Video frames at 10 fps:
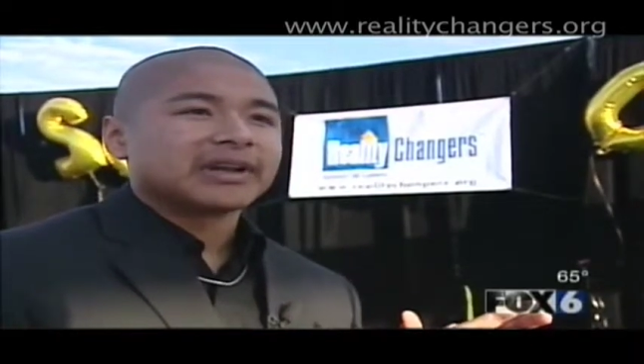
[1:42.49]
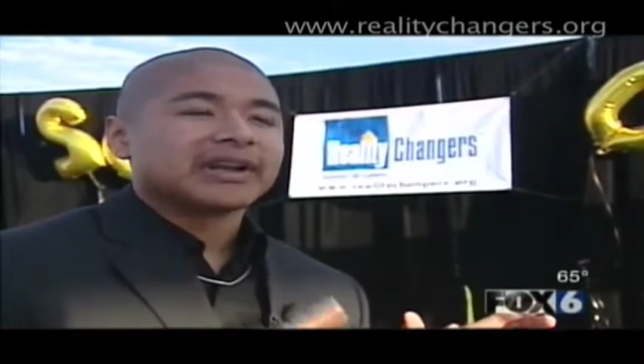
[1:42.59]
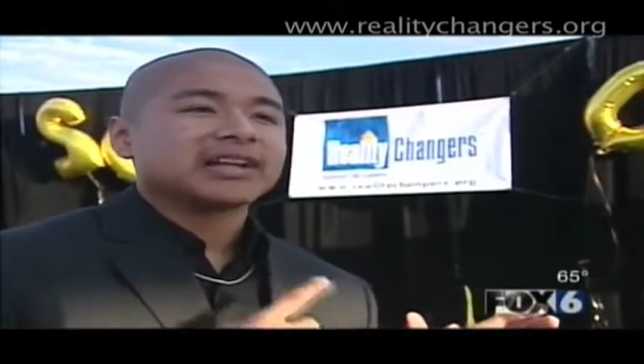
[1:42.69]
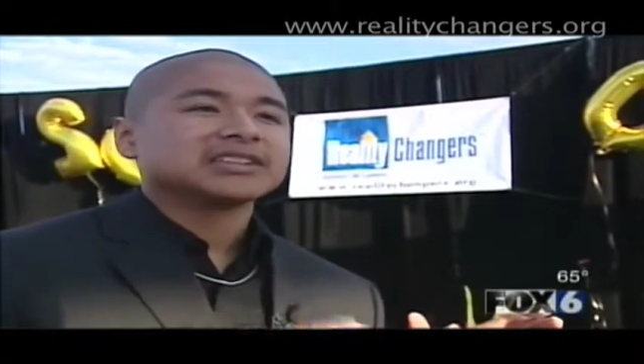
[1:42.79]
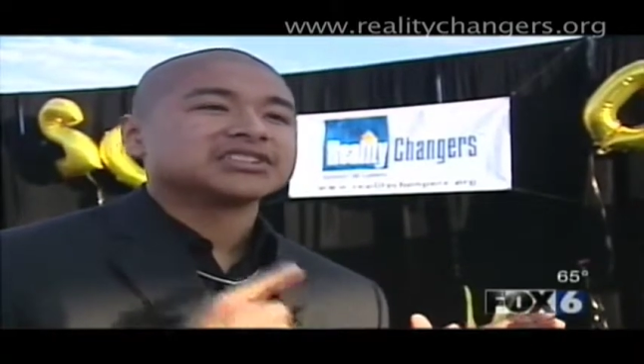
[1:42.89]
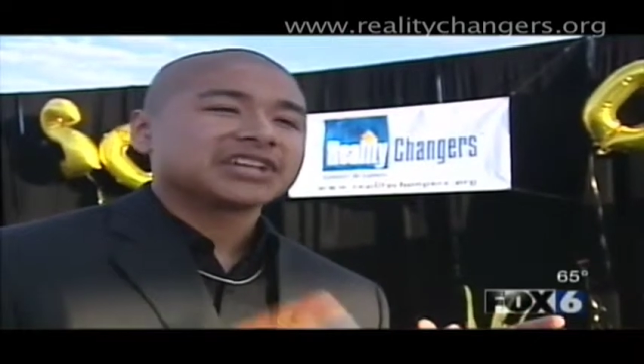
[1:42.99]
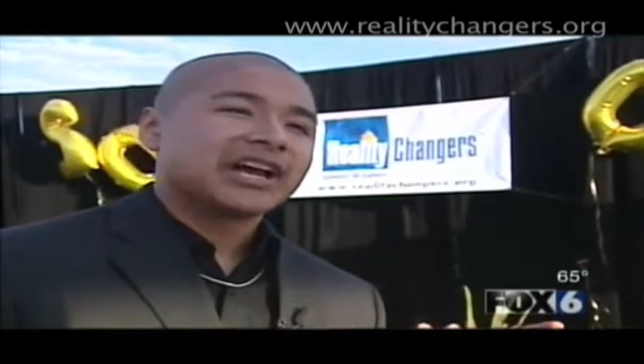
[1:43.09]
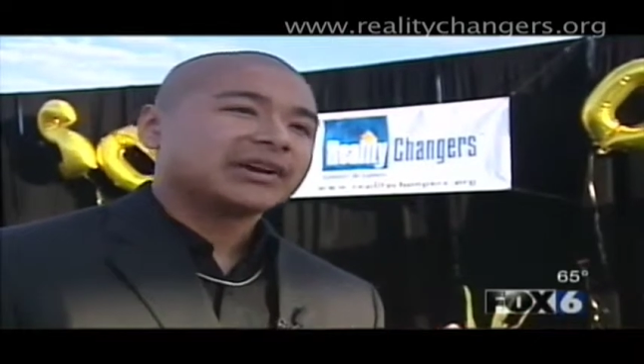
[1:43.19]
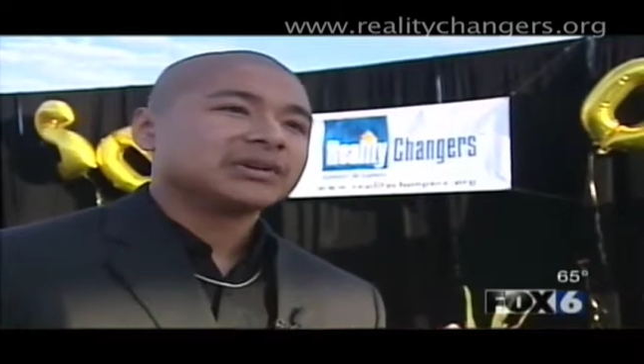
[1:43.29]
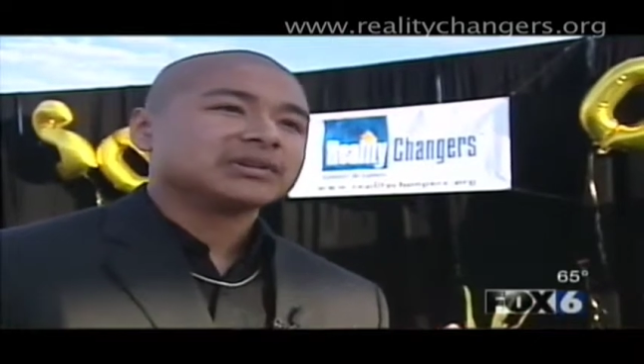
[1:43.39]
issues
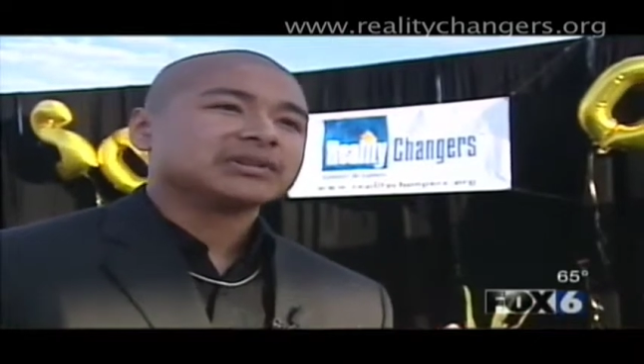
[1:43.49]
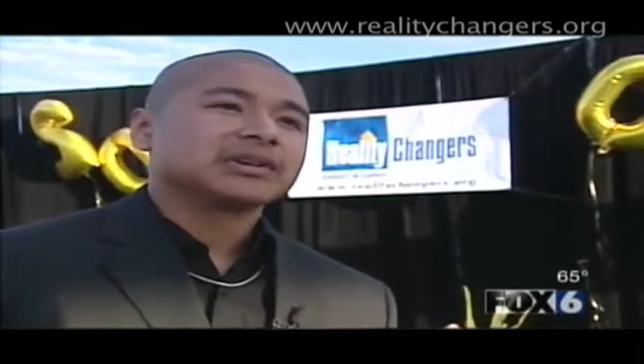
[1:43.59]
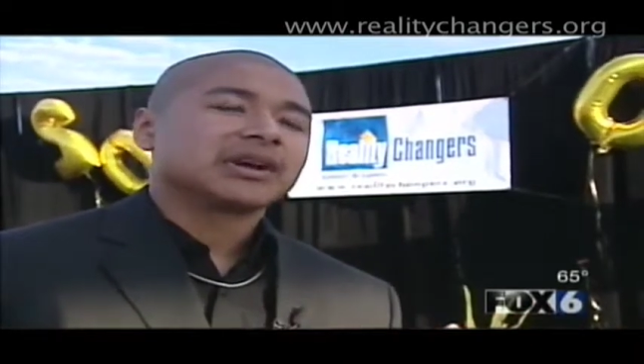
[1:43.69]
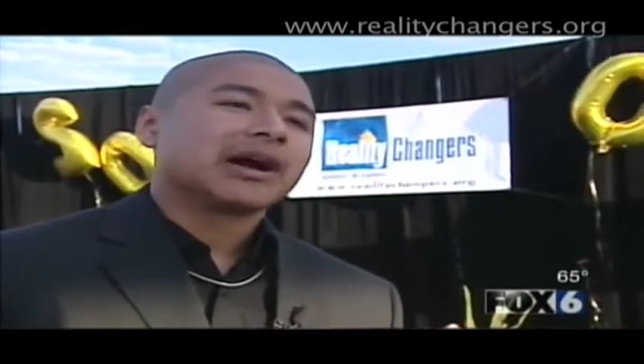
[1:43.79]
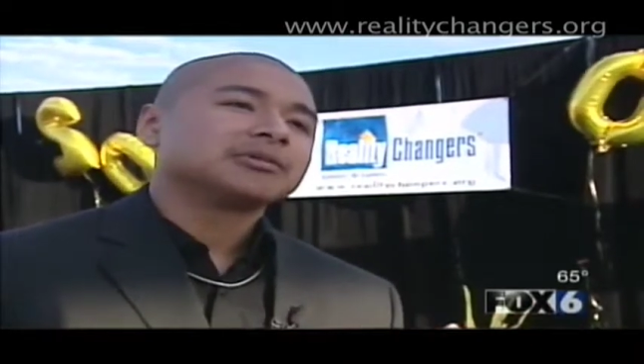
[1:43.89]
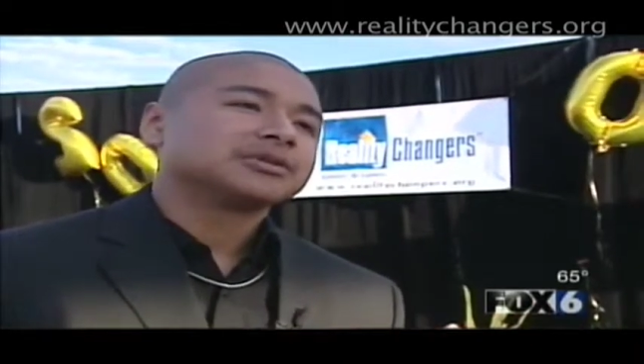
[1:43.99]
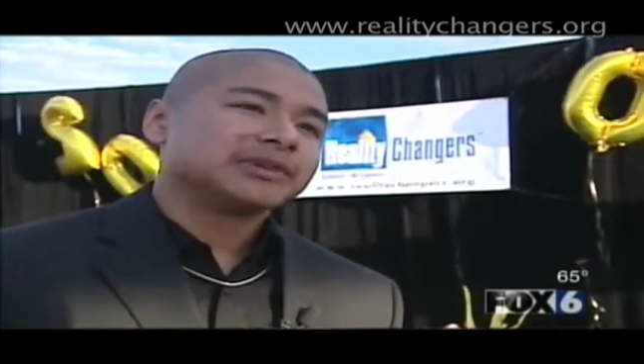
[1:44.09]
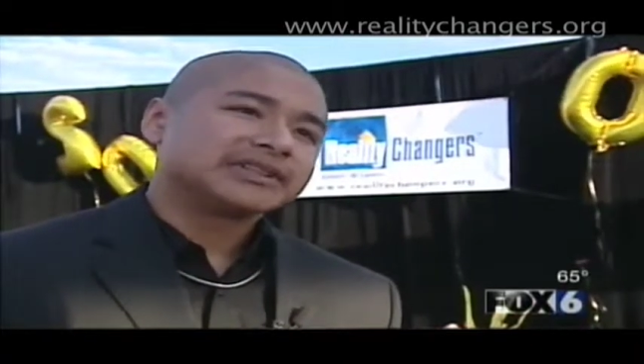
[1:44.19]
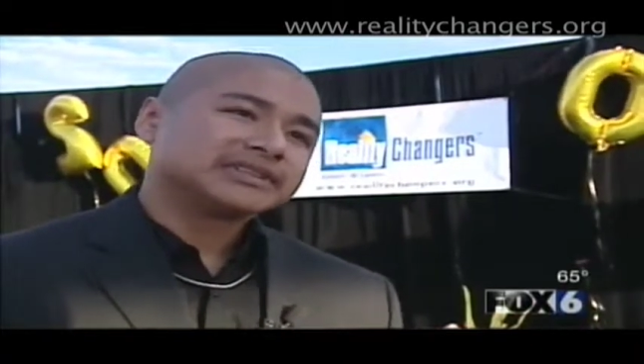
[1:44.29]
um, that